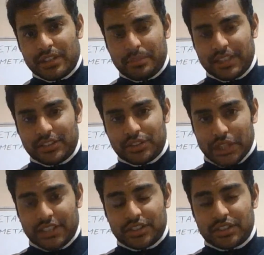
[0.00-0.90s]
be
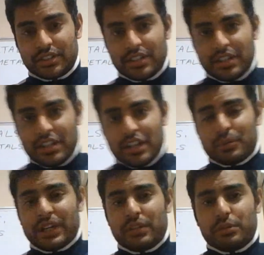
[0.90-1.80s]
stretched.
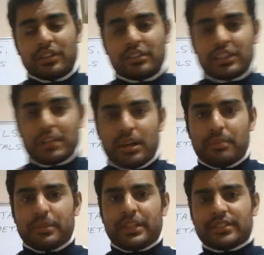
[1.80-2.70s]
When we looked at
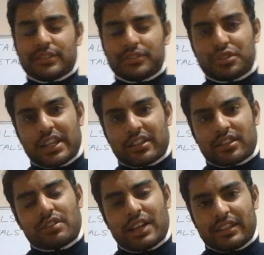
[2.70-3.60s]
properties of strength,
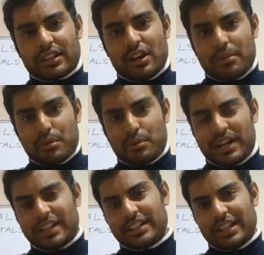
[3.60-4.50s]
you had the copper
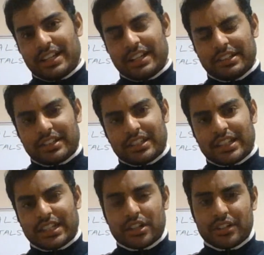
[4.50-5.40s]
wire and
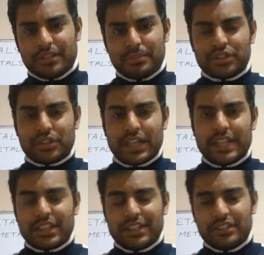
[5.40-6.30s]
it couldn't be
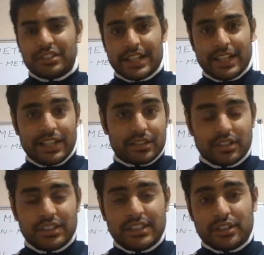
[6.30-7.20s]
stretched, and you said it had
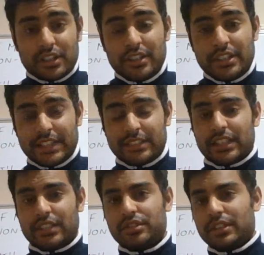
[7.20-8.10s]
good tensile
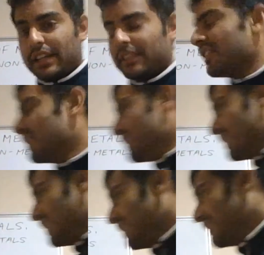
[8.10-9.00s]
strength.
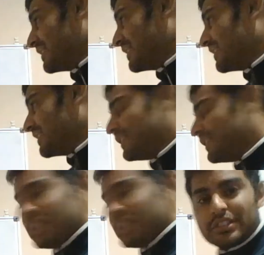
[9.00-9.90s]
And now in this
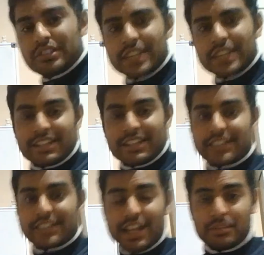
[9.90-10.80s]
video you're saying that it
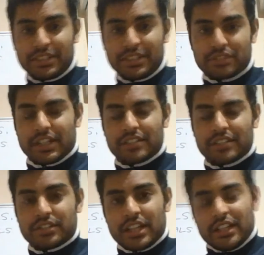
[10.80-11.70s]
can be stretched.
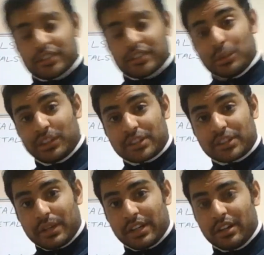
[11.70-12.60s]
So what's
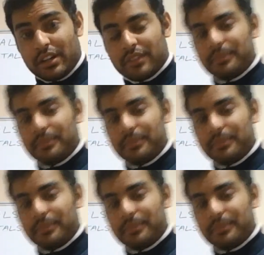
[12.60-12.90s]
going on?